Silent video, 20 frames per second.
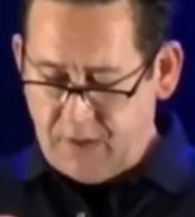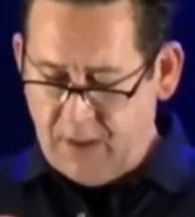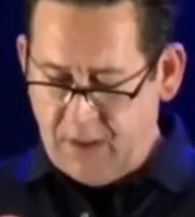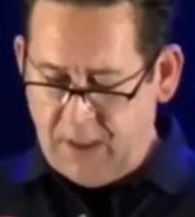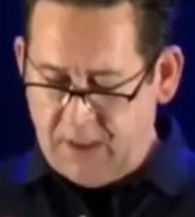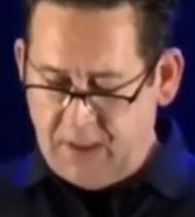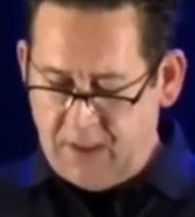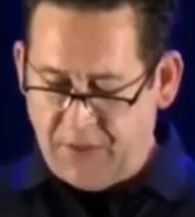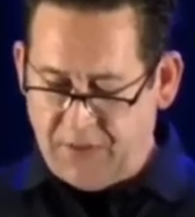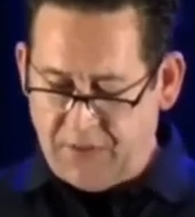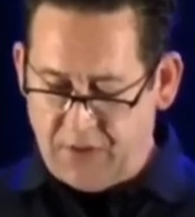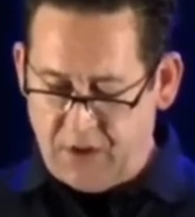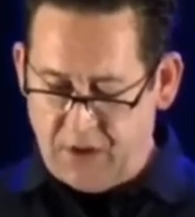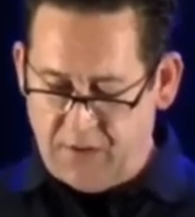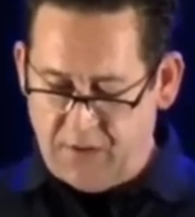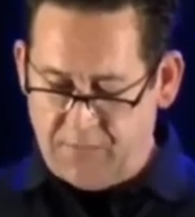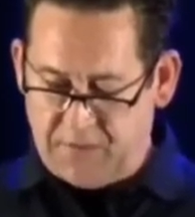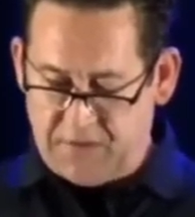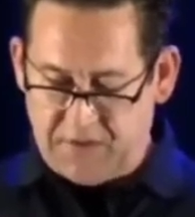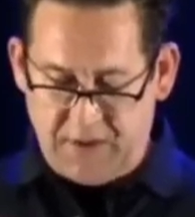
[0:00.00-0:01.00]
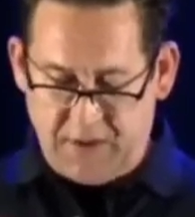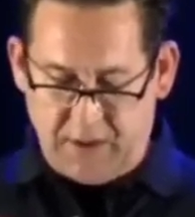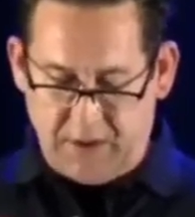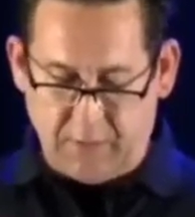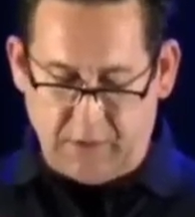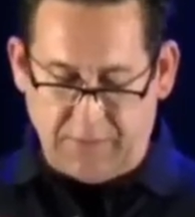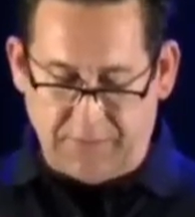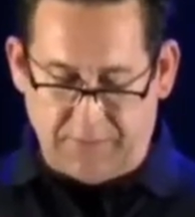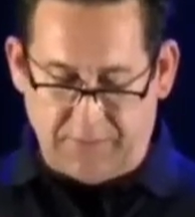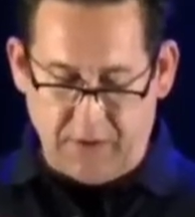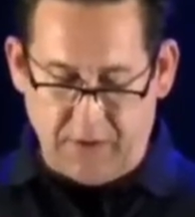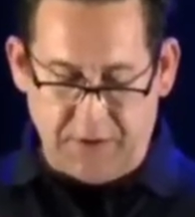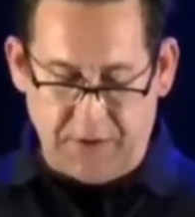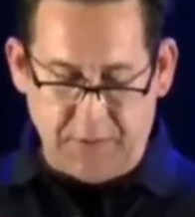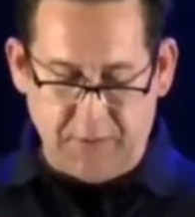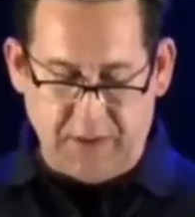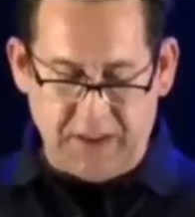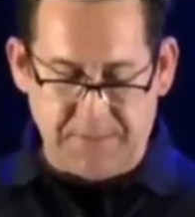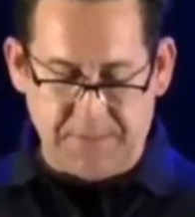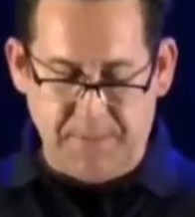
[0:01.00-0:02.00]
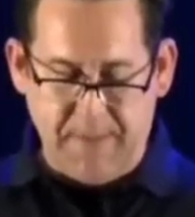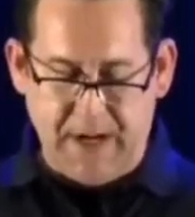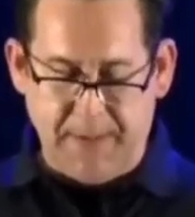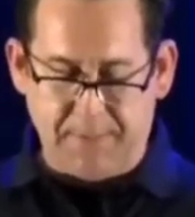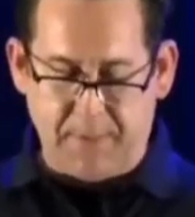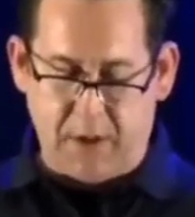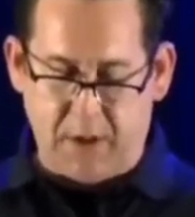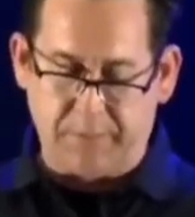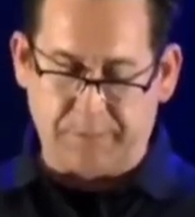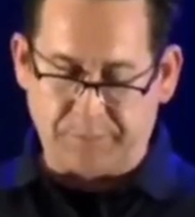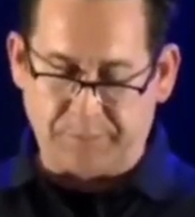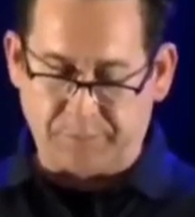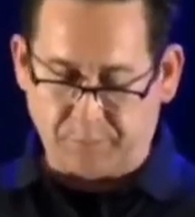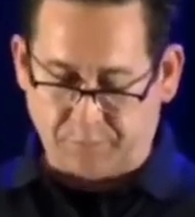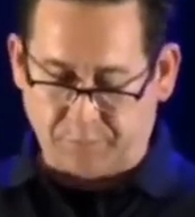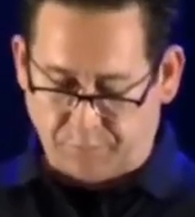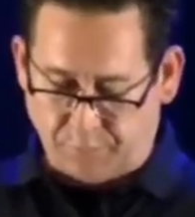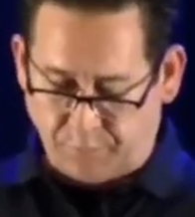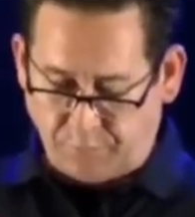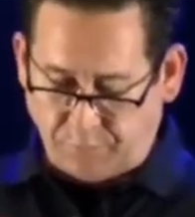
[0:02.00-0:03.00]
and a third facility referred to as MAPO